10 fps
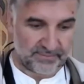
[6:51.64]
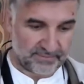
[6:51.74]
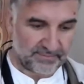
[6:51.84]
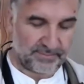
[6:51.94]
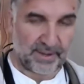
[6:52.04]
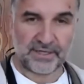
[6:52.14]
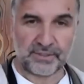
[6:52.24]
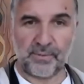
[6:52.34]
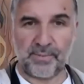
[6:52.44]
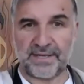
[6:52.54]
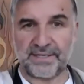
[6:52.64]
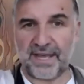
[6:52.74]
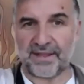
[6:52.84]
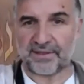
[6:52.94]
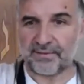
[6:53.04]
punishable by
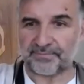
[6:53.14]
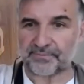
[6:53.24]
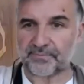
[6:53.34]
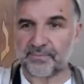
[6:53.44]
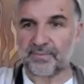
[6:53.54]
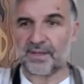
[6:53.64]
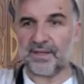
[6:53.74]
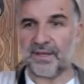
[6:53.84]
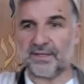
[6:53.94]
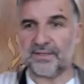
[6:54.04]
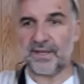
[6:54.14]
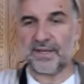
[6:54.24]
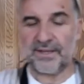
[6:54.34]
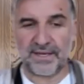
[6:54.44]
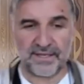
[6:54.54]
death.
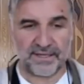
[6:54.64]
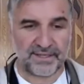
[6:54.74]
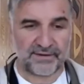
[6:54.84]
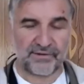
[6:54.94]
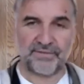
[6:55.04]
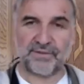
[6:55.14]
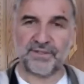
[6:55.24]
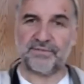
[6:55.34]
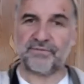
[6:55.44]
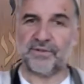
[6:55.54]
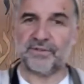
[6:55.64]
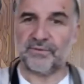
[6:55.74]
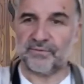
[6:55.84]
And then there are even different